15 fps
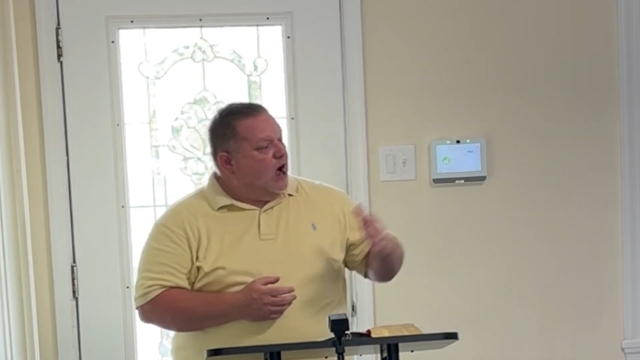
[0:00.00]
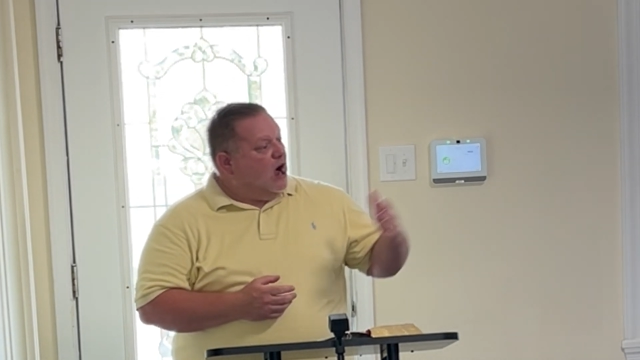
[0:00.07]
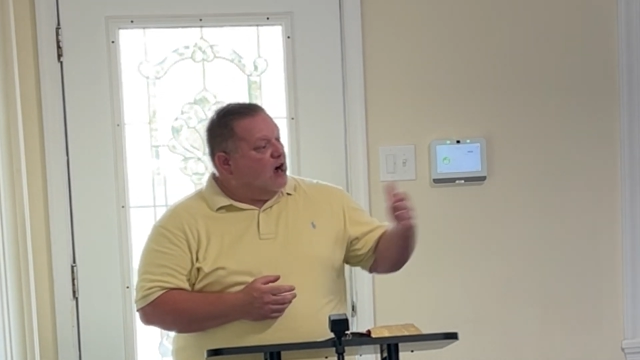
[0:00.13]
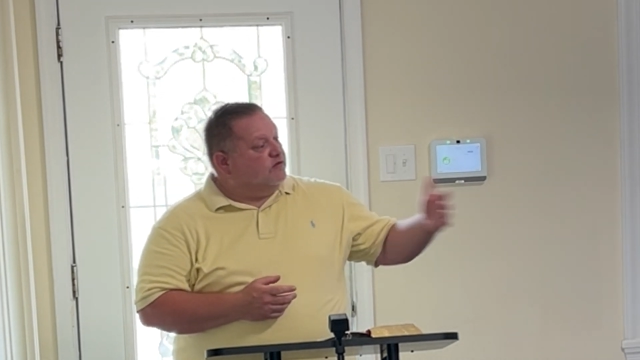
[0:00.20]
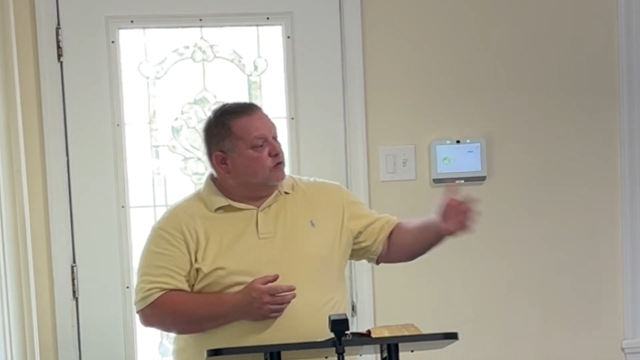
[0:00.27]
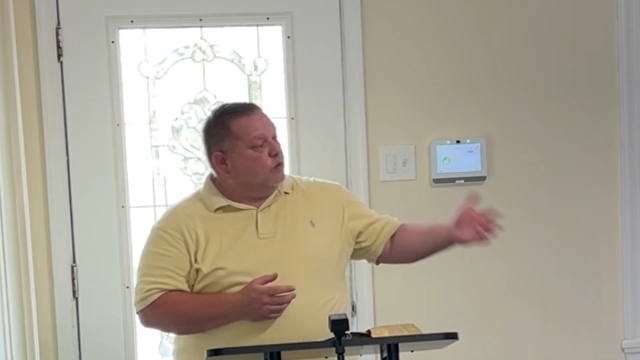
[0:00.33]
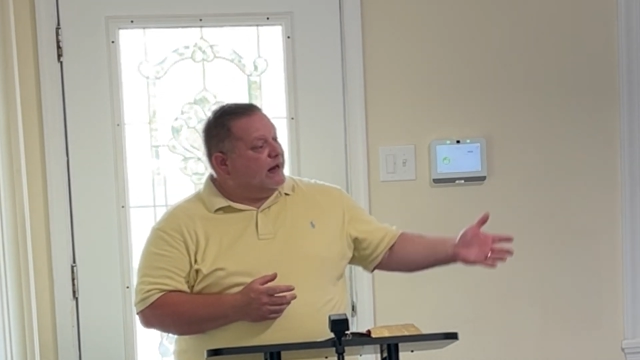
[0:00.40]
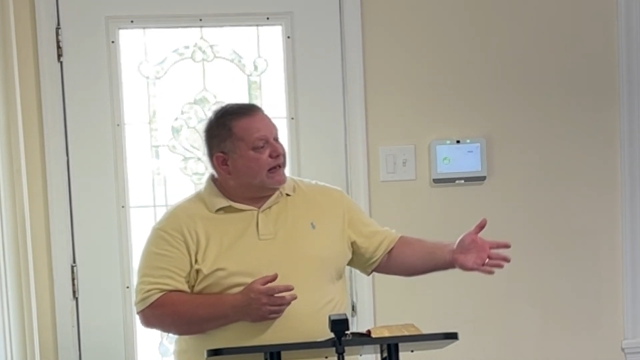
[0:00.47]

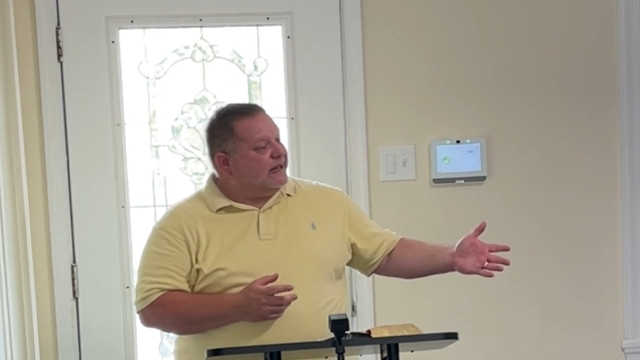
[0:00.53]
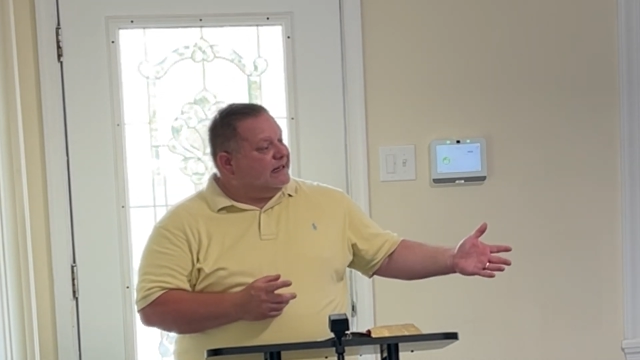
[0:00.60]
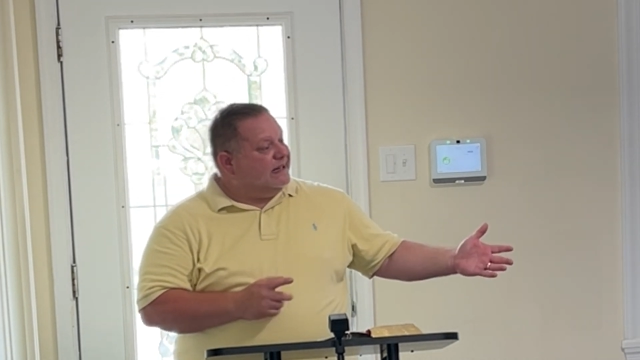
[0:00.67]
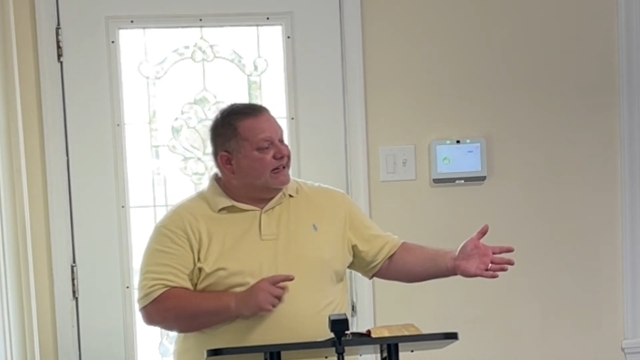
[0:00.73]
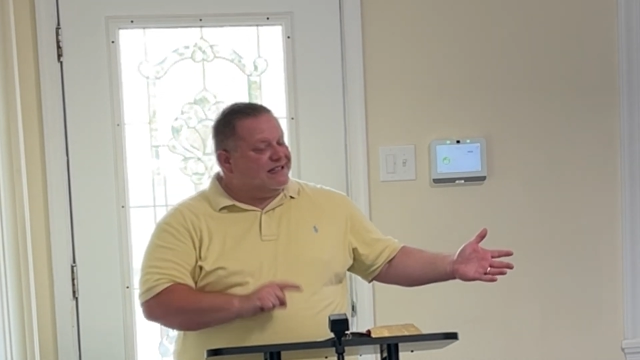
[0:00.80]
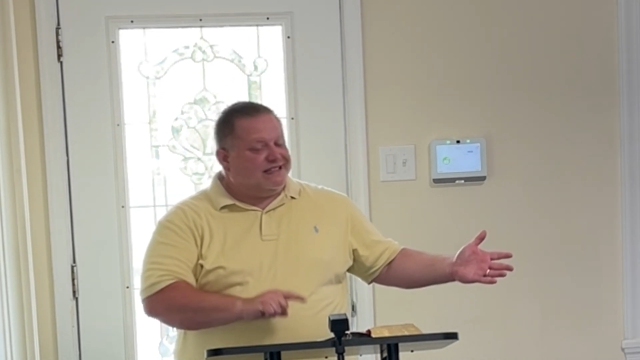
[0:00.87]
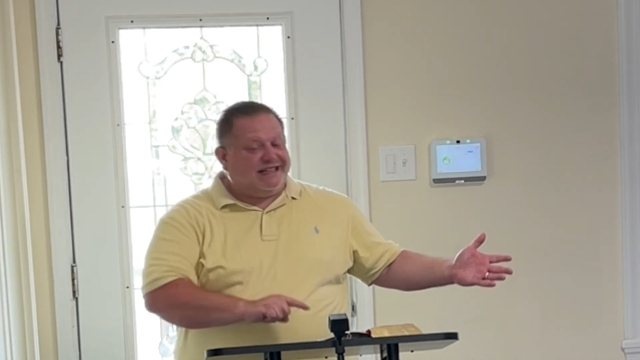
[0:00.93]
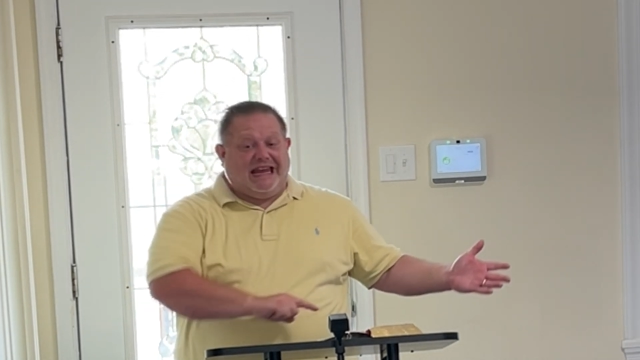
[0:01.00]
of
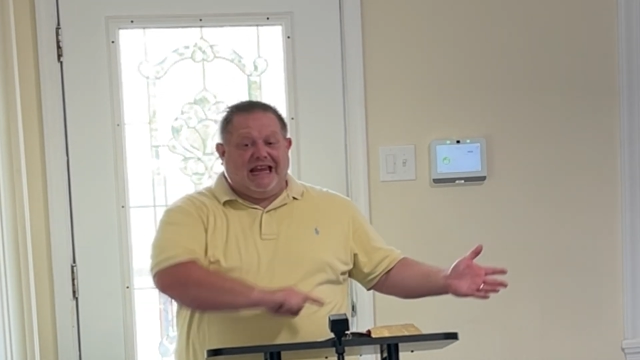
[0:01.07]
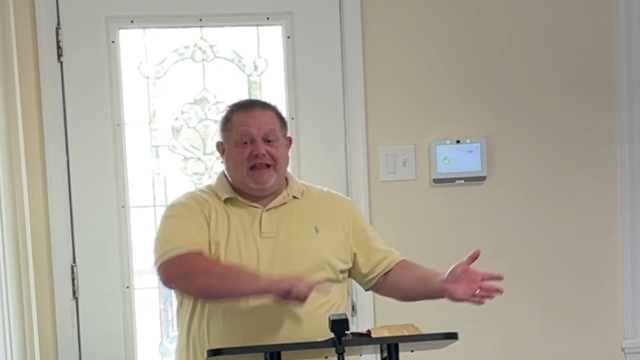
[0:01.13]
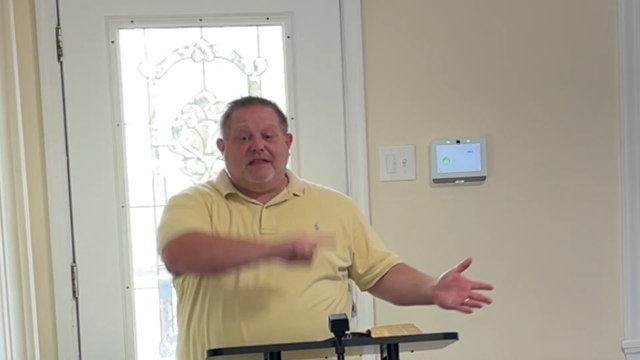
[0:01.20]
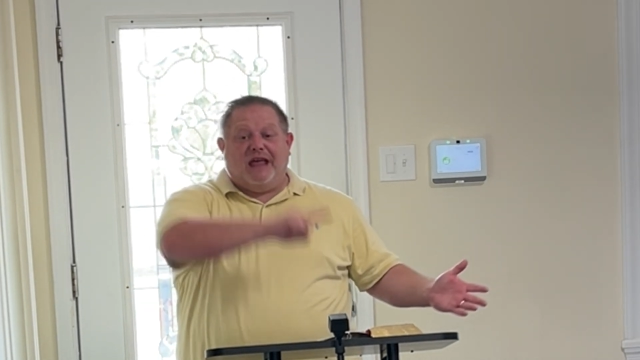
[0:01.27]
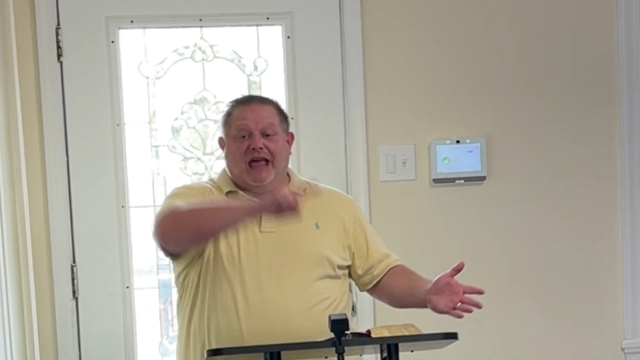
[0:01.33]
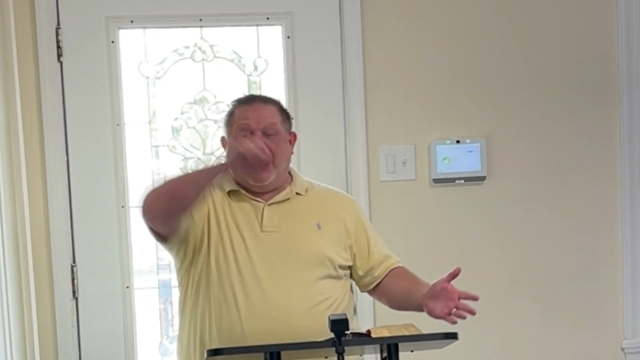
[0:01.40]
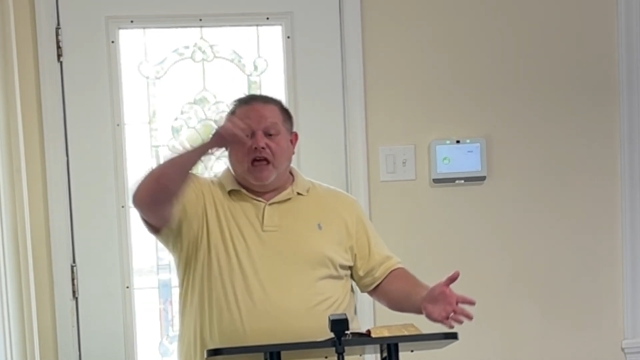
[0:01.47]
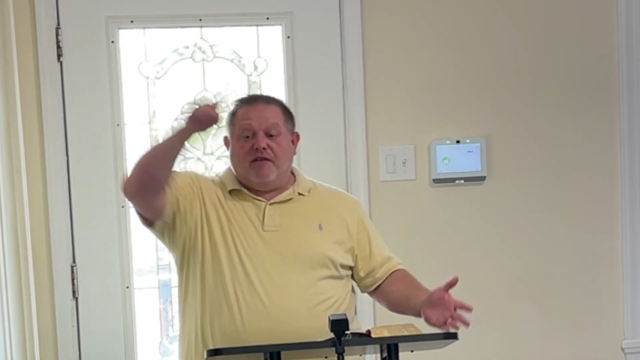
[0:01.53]
wickedness in
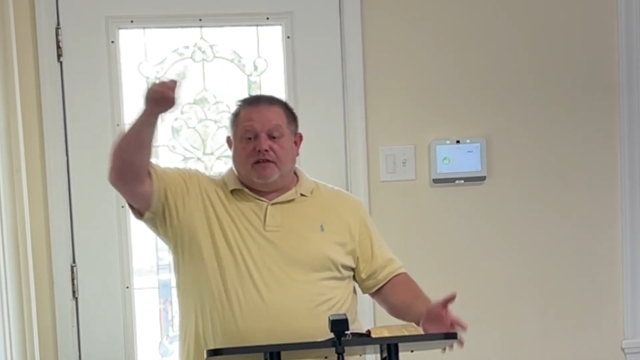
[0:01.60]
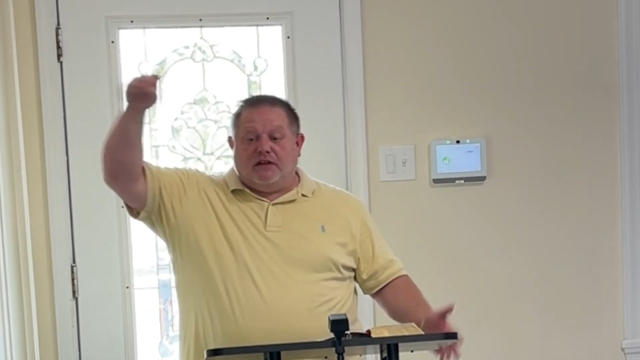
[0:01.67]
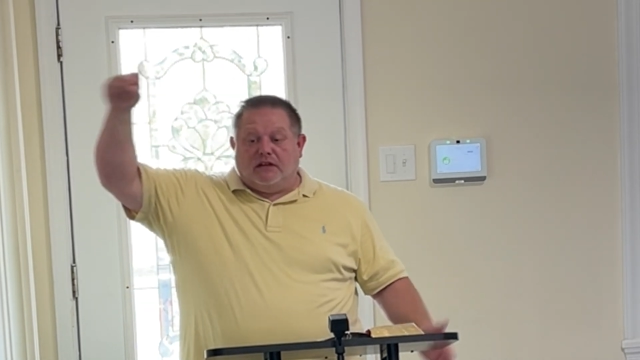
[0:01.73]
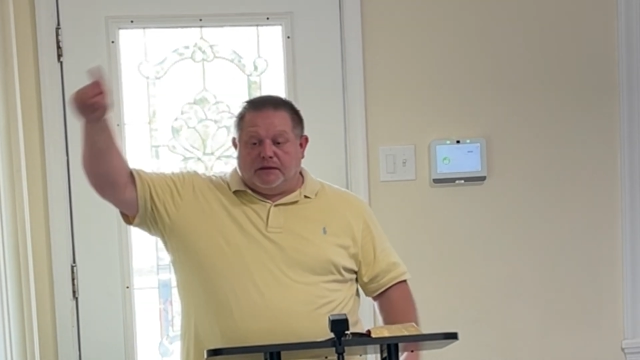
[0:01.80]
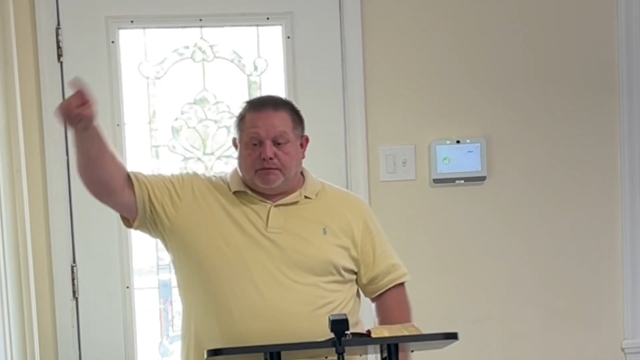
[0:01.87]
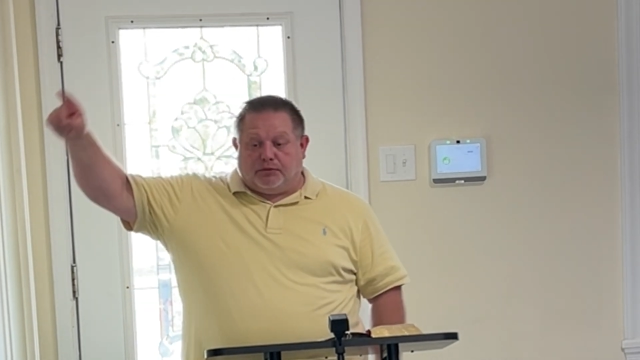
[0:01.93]
the heavenly